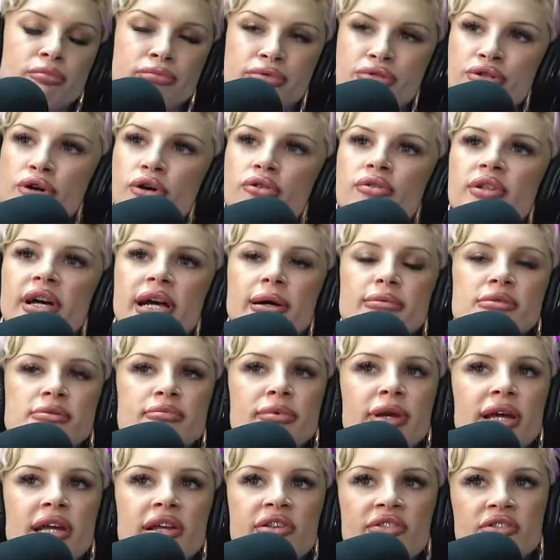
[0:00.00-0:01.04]
prolapse
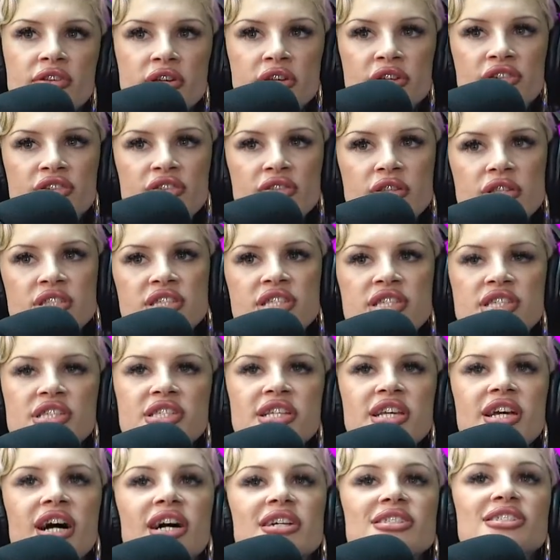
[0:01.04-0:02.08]
paints a
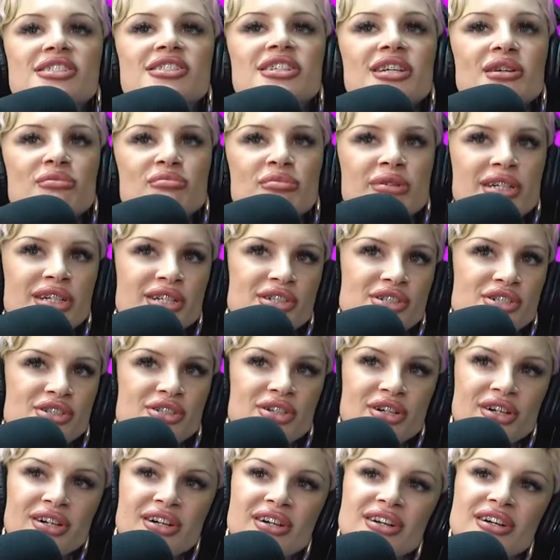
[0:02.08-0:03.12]
disgusting
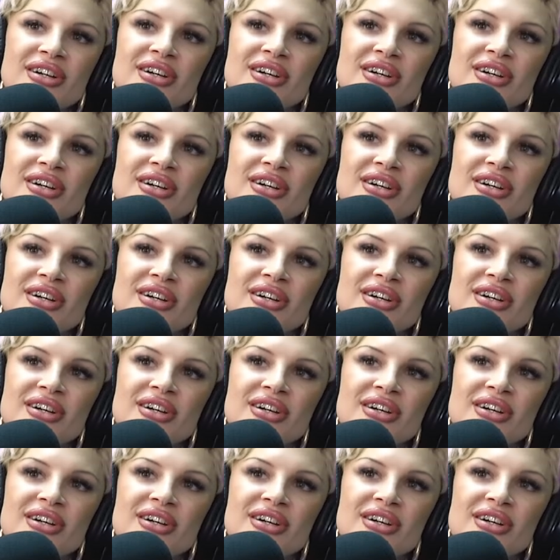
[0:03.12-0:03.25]
picture.